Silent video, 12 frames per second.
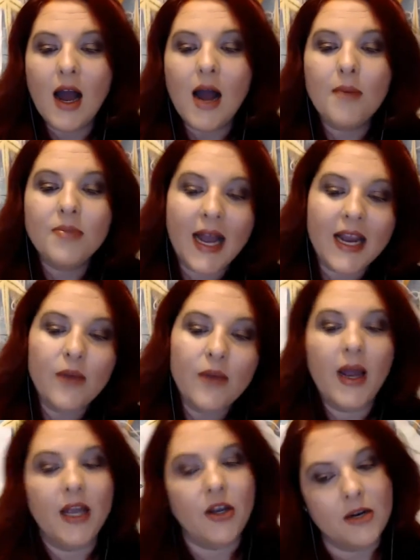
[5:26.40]
black and
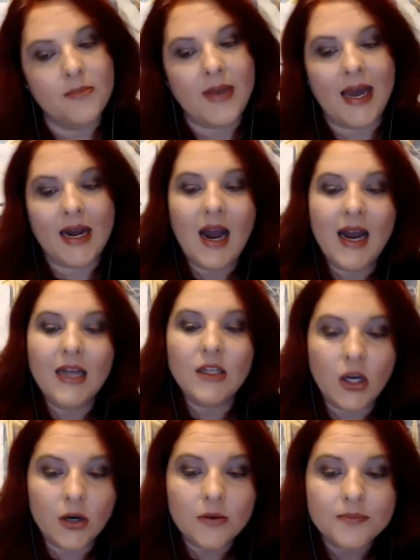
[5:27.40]
white, good and bad, high and
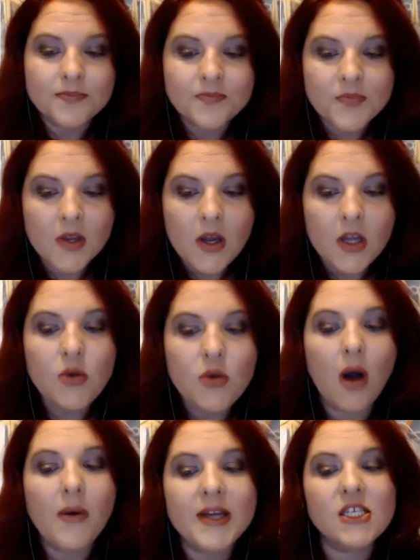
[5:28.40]
low. You
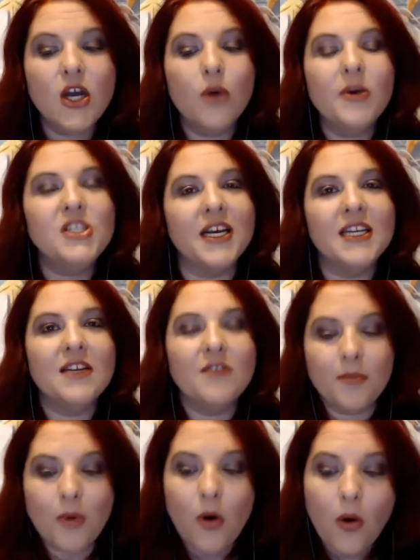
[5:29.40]
always know which end of the
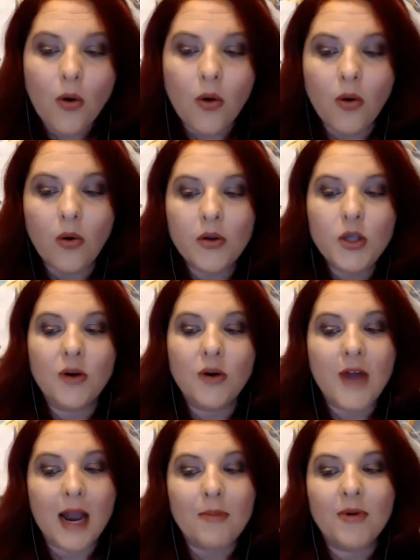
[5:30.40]
pole you are
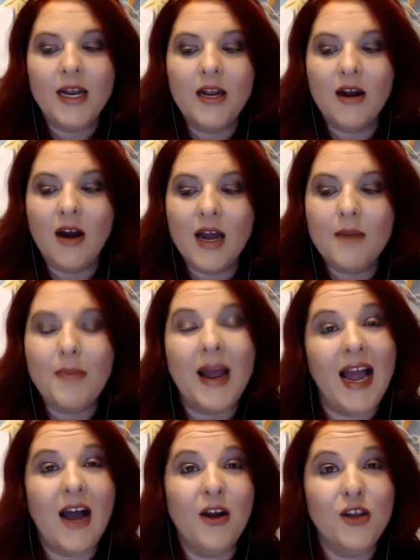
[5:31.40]
vibrating on by
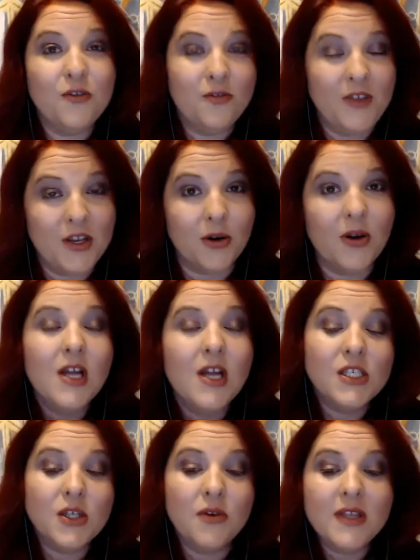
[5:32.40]
how you feel.
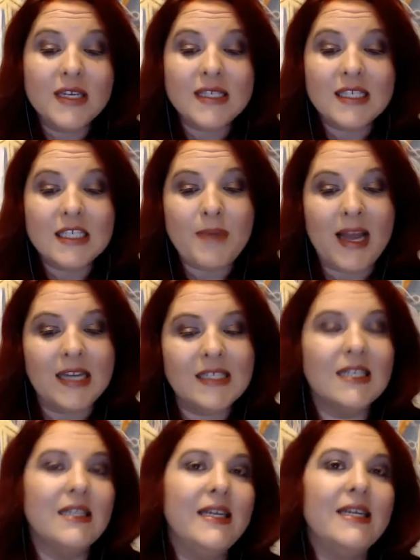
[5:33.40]
So this is
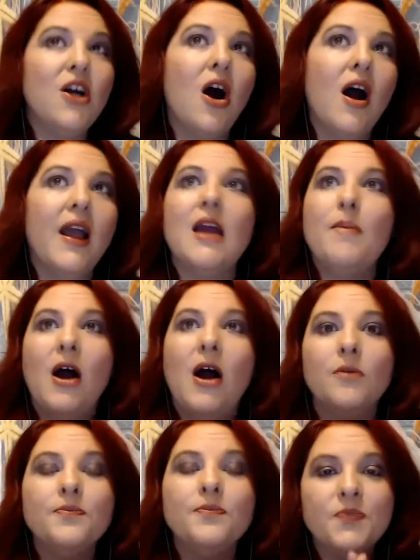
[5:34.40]
basically talking
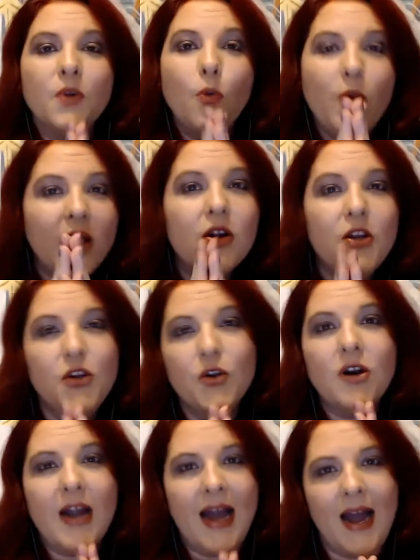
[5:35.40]
about where
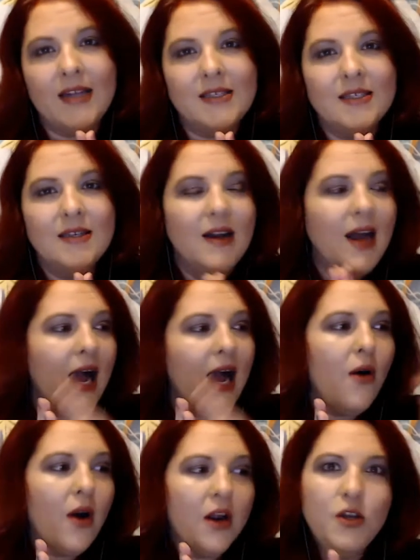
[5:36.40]
you're at.
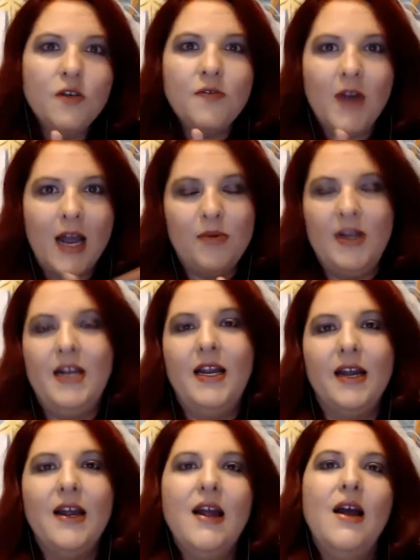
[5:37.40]
How are you
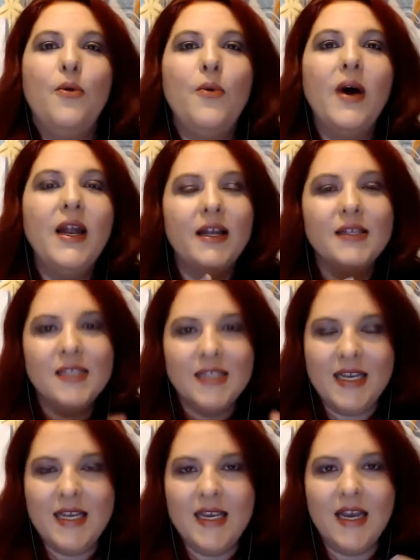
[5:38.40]
vibrating? What is
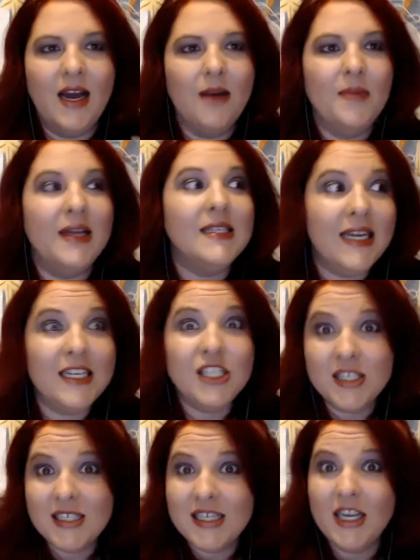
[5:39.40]
the
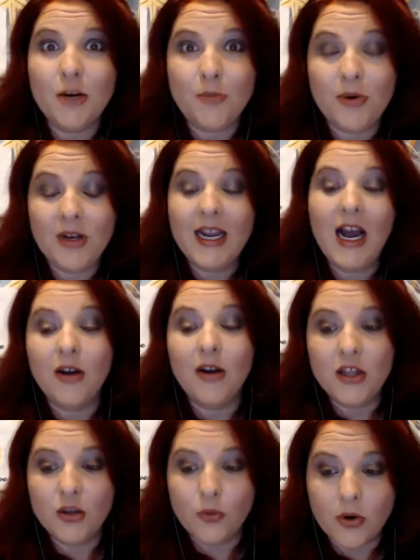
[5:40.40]
intentions that you're putting out
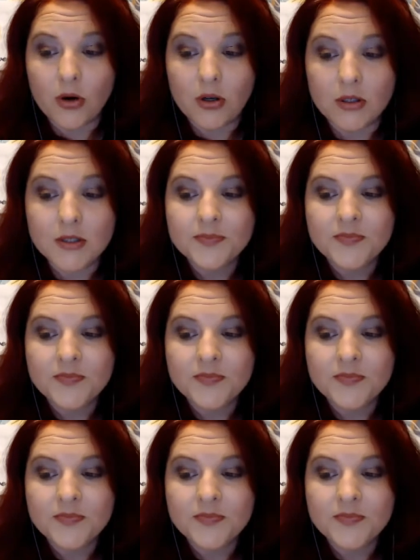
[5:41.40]
in the world?